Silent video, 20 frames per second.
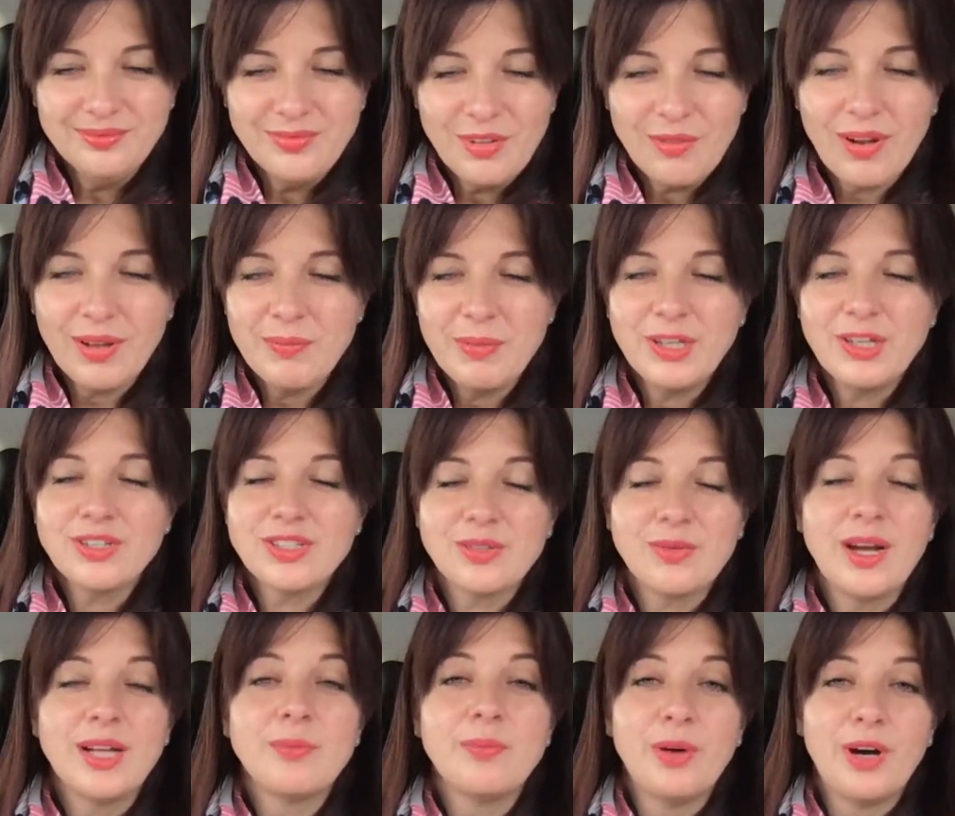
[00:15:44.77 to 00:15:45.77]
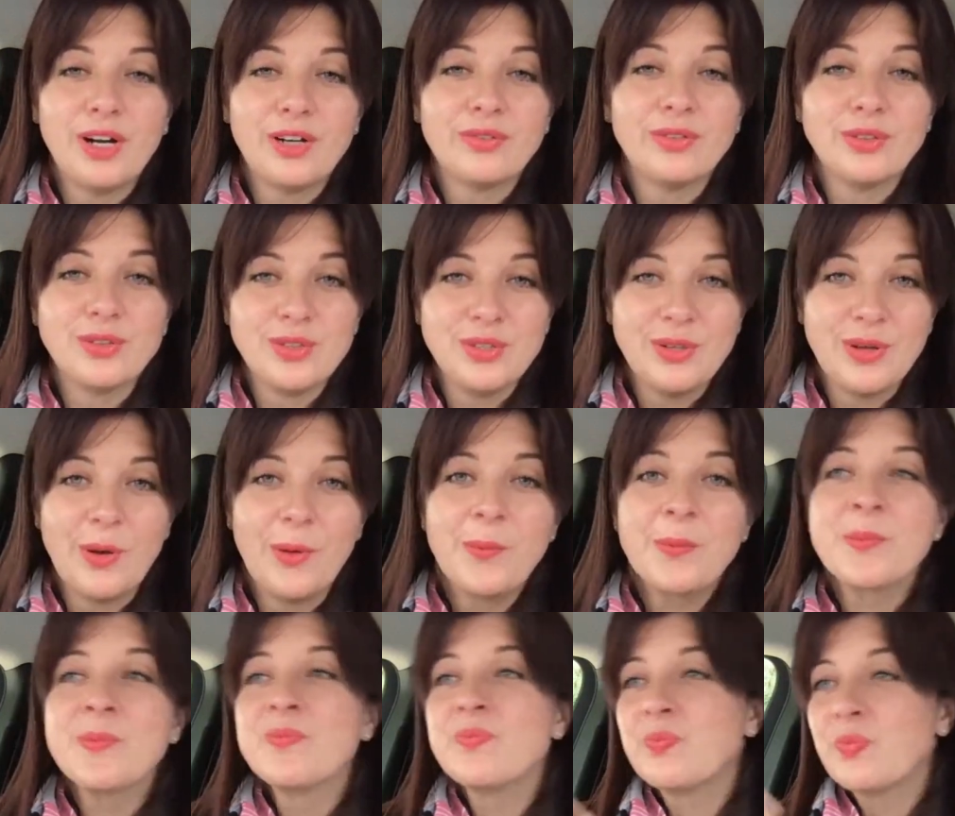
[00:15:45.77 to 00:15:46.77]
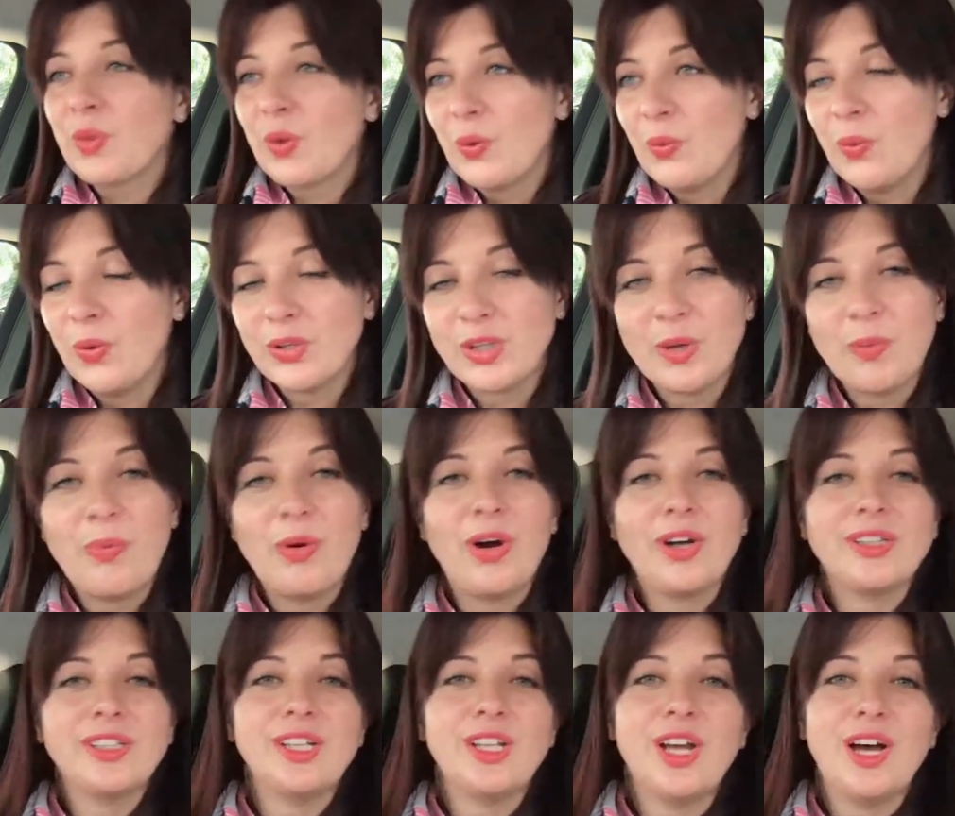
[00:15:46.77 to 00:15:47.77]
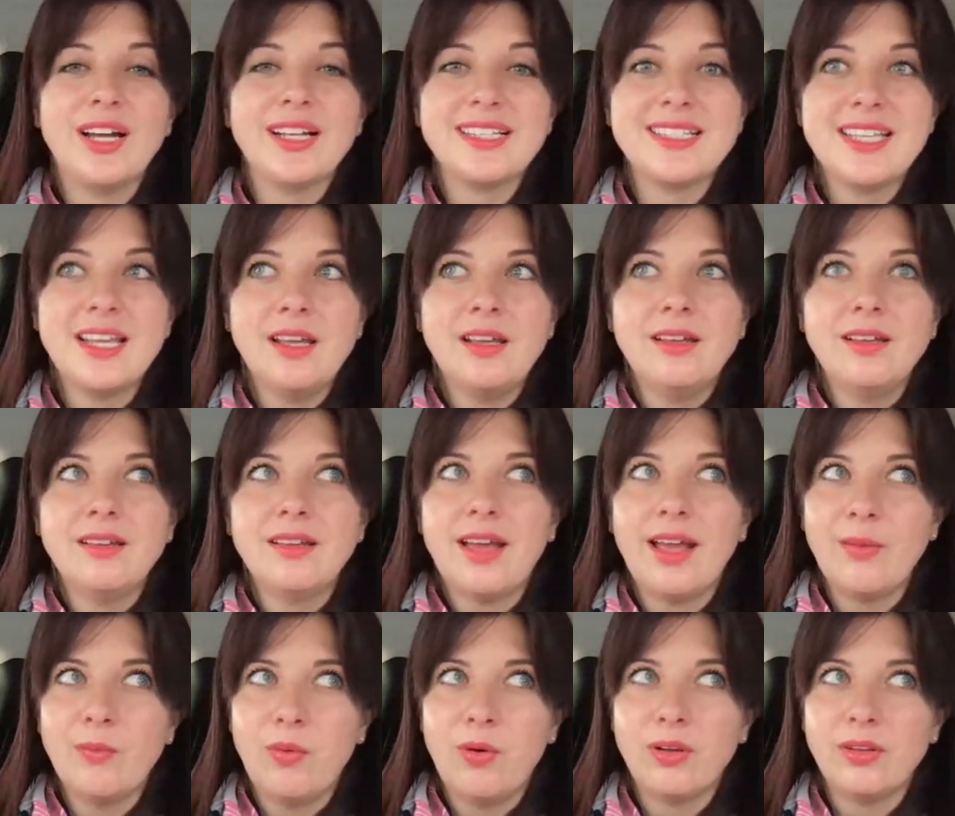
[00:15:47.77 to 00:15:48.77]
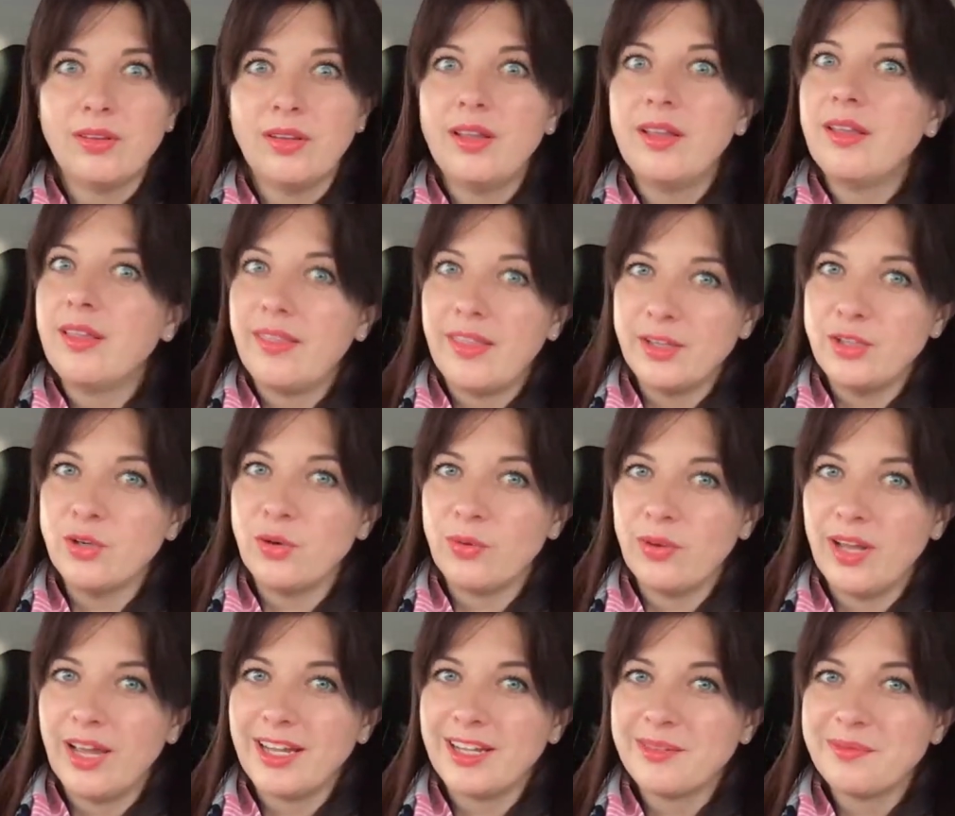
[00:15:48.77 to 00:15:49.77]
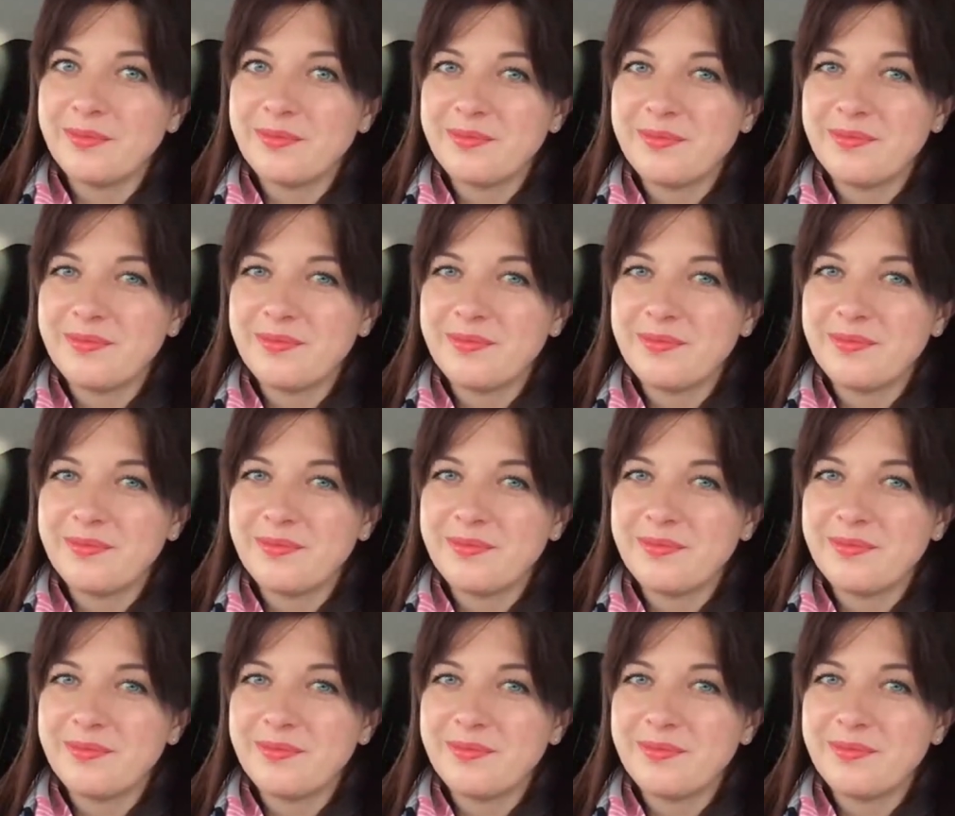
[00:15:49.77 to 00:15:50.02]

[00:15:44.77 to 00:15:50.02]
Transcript: Right? Because it's quite powerful to know what your partner likes and what they don't like.